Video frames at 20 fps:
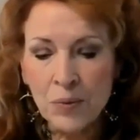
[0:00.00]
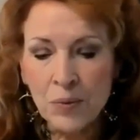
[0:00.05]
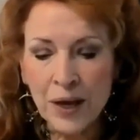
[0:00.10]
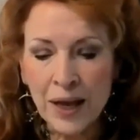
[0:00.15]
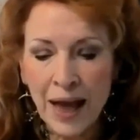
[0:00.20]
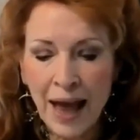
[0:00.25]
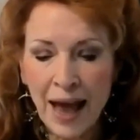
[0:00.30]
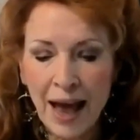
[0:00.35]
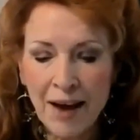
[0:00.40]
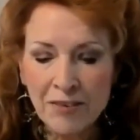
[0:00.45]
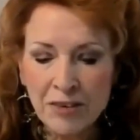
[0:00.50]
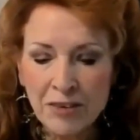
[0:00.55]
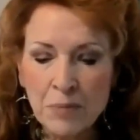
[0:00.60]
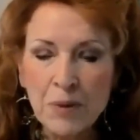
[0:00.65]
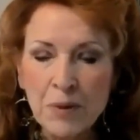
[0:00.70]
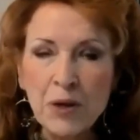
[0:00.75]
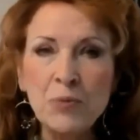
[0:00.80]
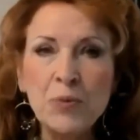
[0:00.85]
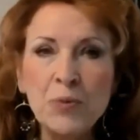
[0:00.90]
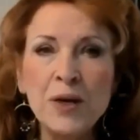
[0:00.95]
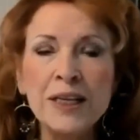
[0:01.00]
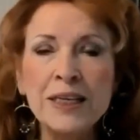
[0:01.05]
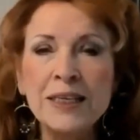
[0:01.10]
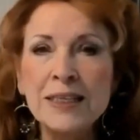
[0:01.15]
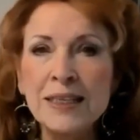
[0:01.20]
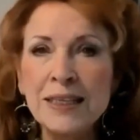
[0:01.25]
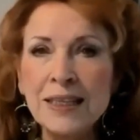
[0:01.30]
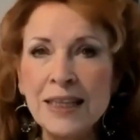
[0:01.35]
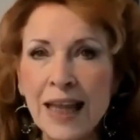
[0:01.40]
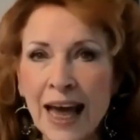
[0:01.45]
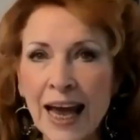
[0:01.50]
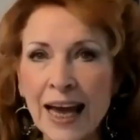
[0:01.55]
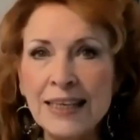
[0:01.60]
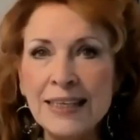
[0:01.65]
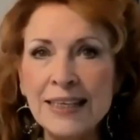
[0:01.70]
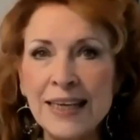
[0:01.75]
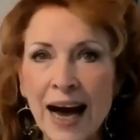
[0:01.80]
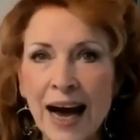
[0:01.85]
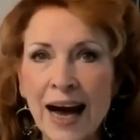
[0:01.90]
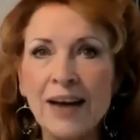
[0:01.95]
We have to be willing to
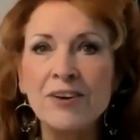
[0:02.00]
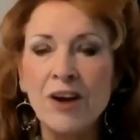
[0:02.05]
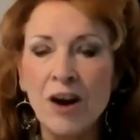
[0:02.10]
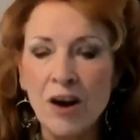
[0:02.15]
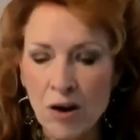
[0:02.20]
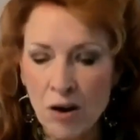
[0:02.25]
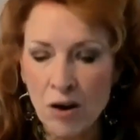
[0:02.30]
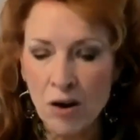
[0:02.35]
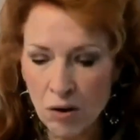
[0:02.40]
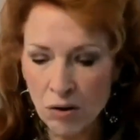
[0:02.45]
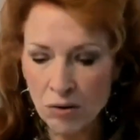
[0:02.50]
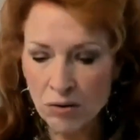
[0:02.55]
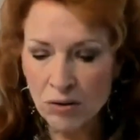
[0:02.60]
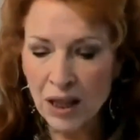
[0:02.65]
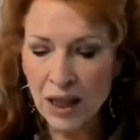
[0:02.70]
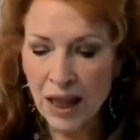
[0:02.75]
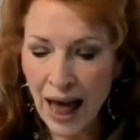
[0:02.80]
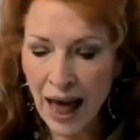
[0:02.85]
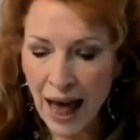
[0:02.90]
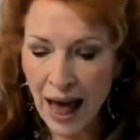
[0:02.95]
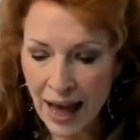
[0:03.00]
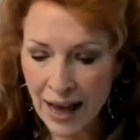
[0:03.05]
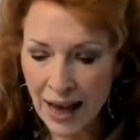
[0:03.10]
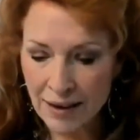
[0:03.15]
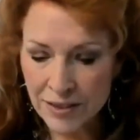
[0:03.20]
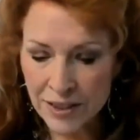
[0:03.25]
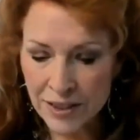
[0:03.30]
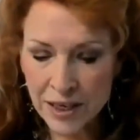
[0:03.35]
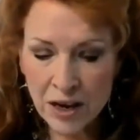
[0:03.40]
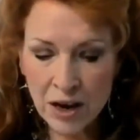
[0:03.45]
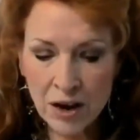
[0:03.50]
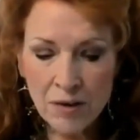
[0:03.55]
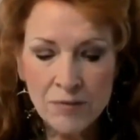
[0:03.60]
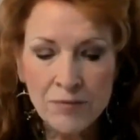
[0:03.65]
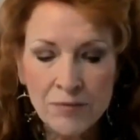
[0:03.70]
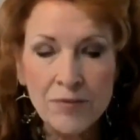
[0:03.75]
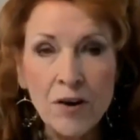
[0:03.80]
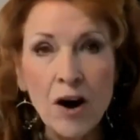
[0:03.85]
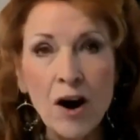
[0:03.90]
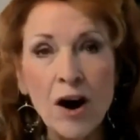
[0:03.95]
lay down our own lives
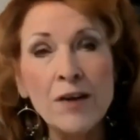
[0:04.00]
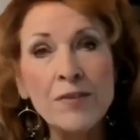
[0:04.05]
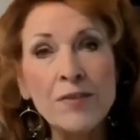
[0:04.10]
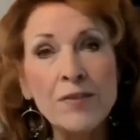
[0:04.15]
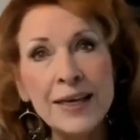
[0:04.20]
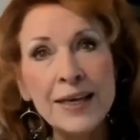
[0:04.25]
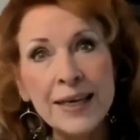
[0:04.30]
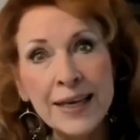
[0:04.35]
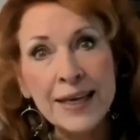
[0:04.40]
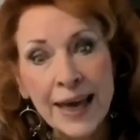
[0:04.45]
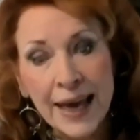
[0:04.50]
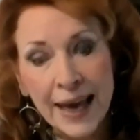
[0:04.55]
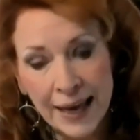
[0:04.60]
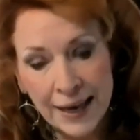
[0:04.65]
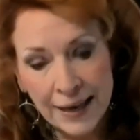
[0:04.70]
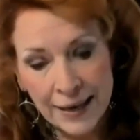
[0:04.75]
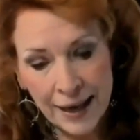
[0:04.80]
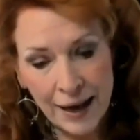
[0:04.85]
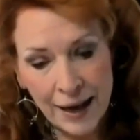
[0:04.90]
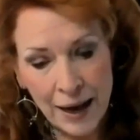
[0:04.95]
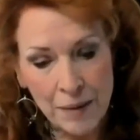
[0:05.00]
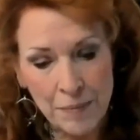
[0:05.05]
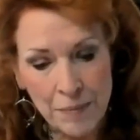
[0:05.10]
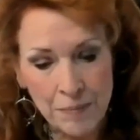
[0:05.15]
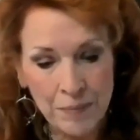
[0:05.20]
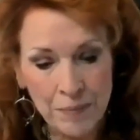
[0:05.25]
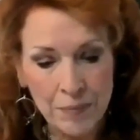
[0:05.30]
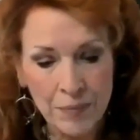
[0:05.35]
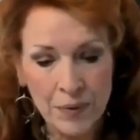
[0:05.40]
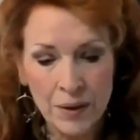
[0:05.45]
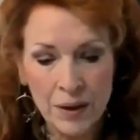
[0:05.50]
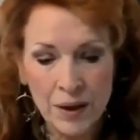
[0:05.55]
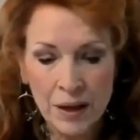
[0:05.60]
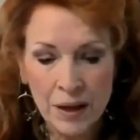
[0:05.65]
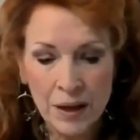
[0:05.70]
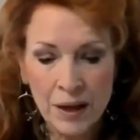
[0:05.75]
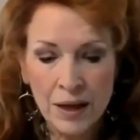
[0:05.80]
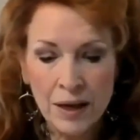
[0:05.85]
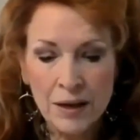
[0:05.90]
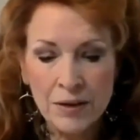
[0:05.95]
for the kingdom.
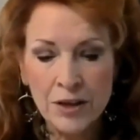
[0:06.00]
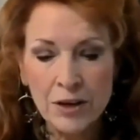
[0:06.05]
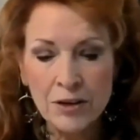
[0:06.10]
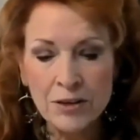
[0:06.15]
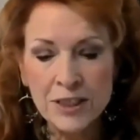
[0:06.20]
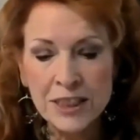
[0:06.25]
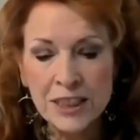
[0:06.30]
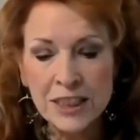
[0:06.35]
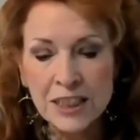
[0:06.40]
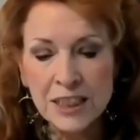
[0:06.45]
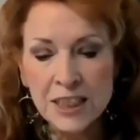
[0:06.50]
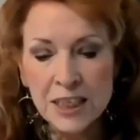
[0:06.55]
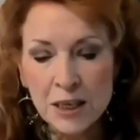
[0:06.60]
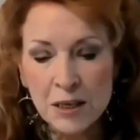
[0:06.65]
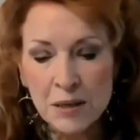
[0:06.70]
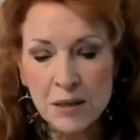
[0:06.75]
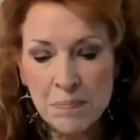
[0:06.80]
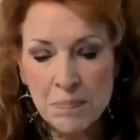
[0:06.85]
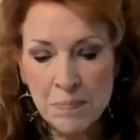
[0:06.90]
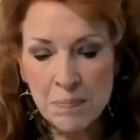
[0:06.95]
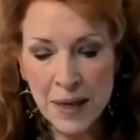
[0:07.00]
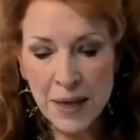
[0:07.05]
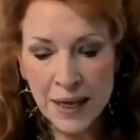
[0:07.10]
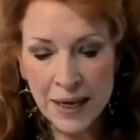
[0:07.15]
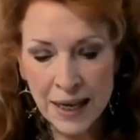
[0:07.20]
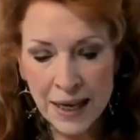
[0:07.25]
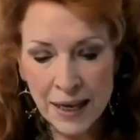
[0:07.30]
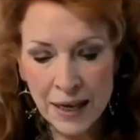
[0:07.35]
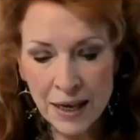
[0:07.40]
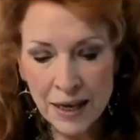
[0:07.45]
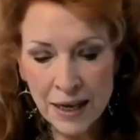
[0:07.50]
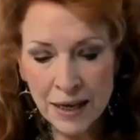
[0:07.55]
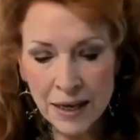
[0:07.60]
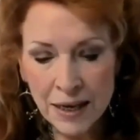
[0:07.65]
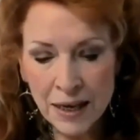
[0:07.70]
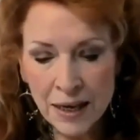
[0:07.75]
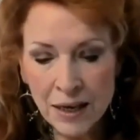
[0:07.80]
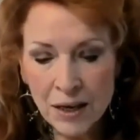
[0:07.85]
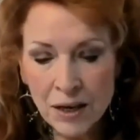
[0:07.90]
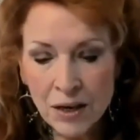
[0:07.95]
There are still many
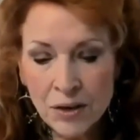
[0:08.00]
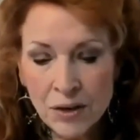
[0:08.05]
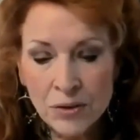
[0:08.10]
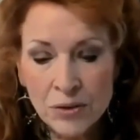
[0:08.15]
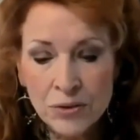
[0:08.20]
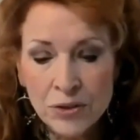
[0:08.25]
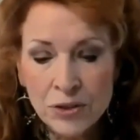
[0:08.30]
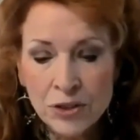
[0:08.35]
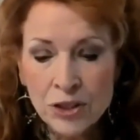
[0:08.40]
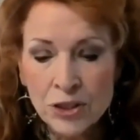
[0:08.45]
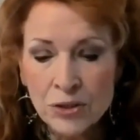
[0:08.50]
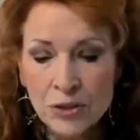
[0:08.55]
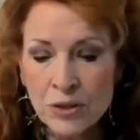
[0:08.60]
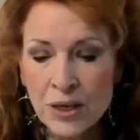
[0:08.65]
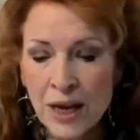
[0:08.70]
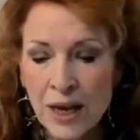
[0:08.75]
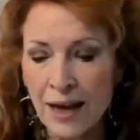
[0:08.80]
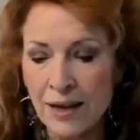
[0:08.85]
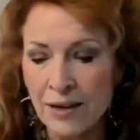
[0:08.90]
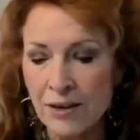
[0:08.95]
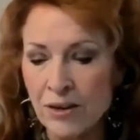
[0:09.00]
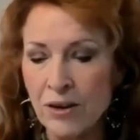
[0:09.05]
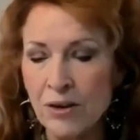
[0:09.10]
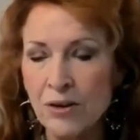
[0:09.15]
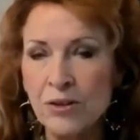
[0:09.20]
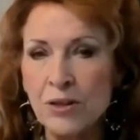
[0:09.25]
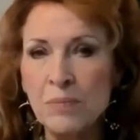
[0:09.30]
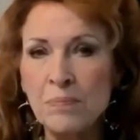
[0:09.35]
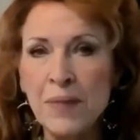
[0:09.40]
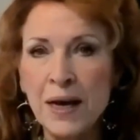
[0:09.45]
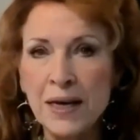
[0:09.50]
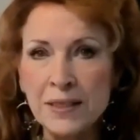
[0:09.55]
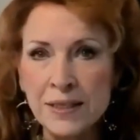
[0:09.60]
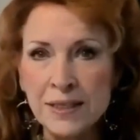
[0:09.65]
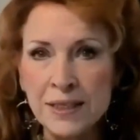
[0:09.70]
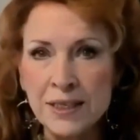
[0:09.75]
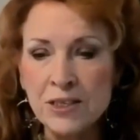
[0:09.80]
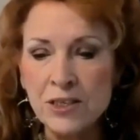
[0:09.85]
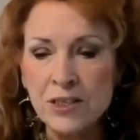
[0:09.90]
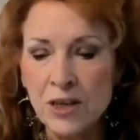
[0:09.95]
who do not know the
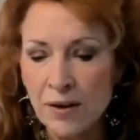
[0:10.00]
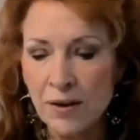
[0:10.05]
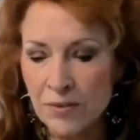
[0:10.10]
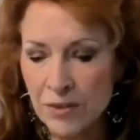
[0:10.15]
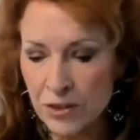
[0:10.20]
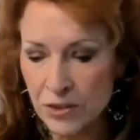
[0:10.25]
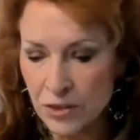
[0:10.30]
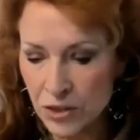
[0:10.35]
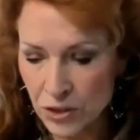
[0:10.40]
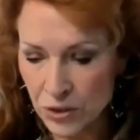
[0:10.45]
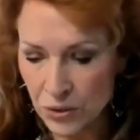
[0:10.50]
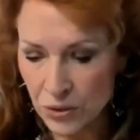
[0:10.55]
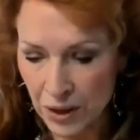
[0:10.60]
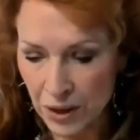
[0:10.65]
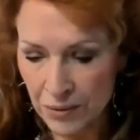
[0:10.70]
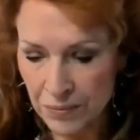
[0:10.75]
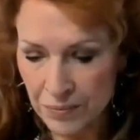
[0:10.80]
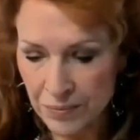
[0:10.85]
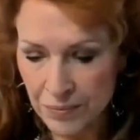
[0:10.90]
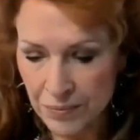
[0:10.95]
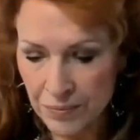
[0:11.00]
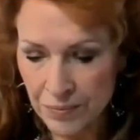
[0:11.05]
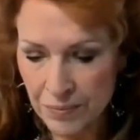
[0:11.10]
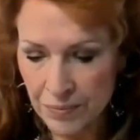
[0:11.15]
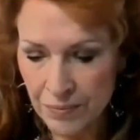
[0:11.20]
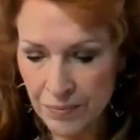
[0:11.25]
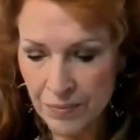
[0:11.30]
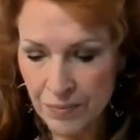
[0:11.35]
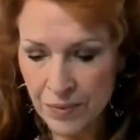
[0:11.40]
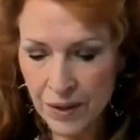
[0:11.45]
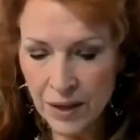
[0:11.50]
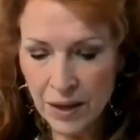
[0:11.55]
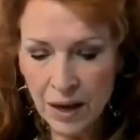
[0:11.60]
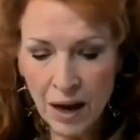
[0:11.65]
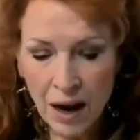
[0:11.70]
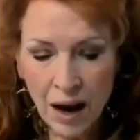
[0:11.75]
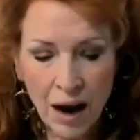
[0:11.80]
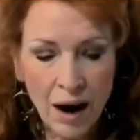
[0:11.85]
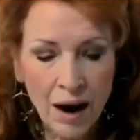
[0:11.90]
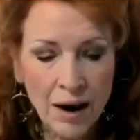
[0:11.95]
message of Yeshua
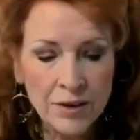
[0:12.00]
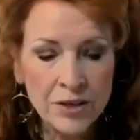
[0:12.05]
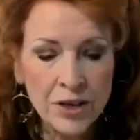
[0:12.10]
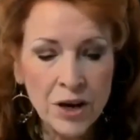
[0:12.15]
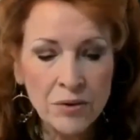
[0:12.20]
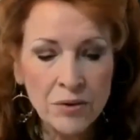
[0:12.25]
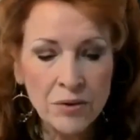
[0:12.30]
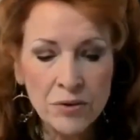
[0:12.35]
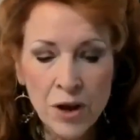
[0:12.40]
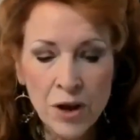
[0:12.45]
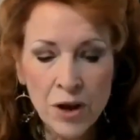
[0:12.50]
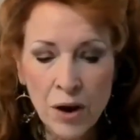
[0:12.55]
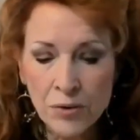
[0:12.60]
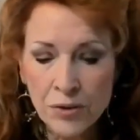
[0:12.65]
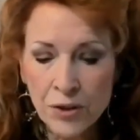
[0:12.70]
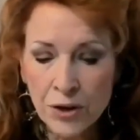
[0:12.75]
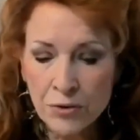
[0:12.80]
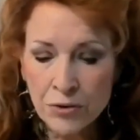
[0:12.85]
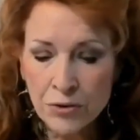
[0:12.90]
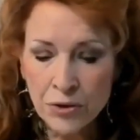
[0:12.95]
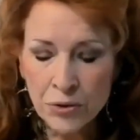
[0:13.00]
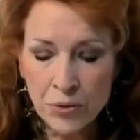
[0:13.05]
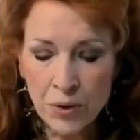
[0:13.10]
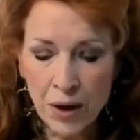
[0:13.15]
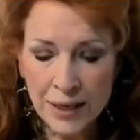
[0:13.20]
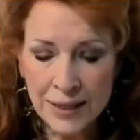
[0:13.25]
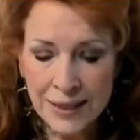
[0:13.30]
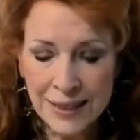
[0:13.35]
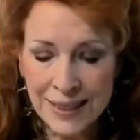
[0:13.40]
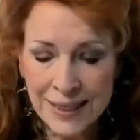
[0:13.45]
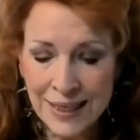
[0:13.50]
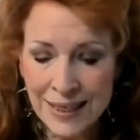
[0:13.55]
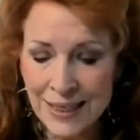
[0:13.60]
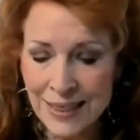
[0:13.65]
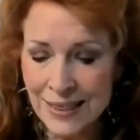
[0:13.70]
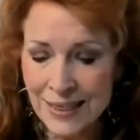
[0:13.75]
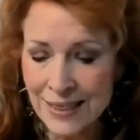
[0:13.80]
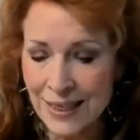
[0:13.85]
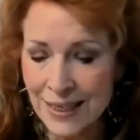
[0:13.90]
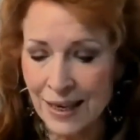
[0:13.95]
or don't know their true
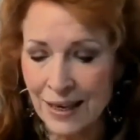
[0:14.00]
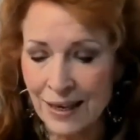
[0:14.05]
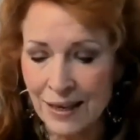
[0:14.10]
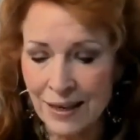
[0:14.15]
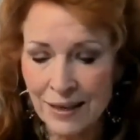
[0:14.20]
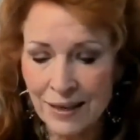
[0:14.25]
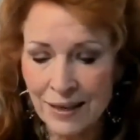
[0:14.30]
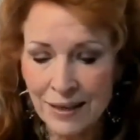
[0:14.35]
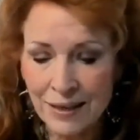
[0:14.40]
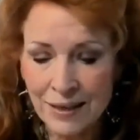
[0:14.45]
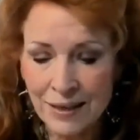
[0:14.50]
identity